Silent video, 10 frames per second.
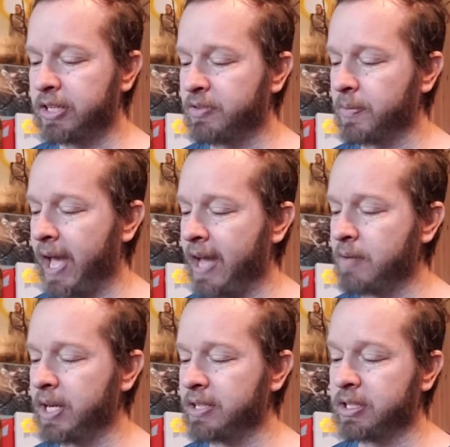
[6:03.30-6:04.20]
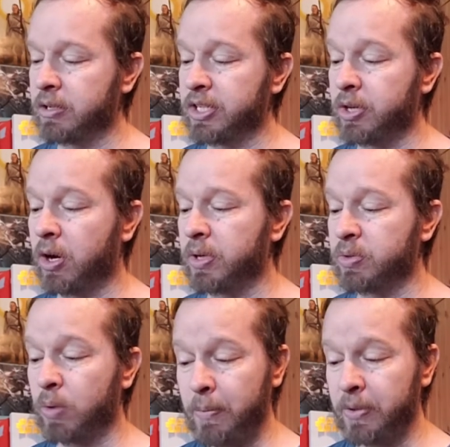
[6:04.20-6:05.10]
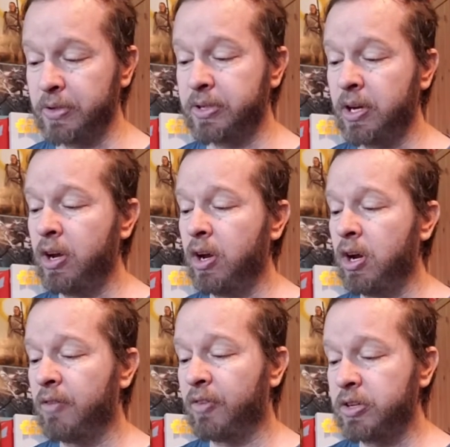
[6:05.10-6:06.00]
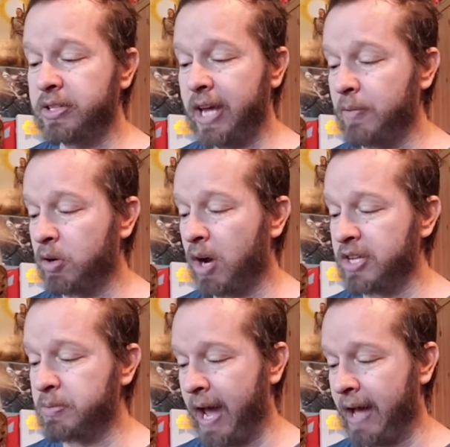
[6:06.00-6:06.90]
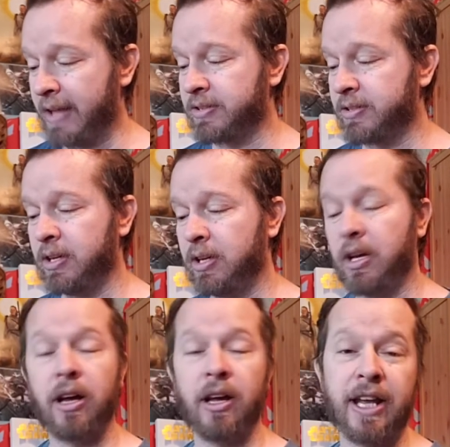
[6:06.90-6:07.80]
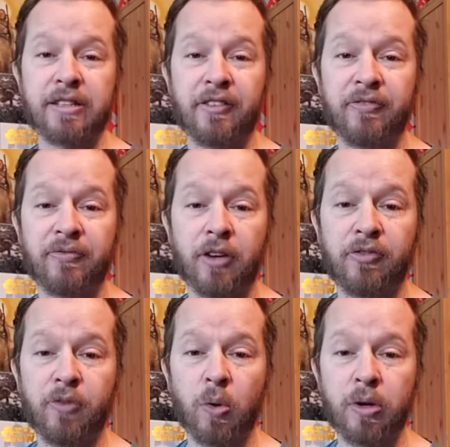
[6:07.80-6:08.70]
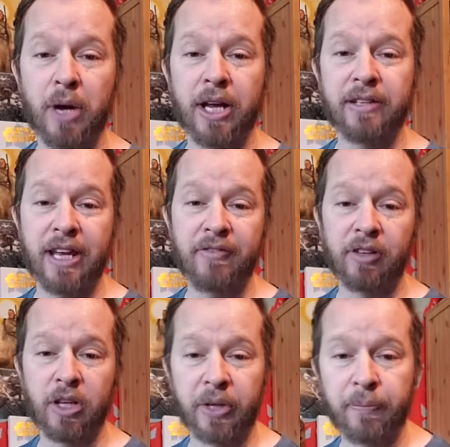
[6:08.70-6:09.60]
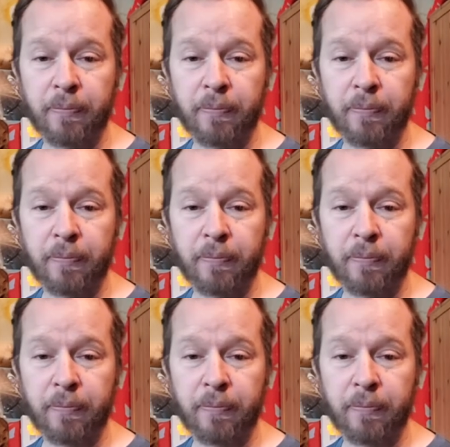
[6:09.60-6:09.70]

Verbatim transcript: from the animated series Star Wars Rebels first came to cross paths. Uh, it has a, a forward by Dave Filoni.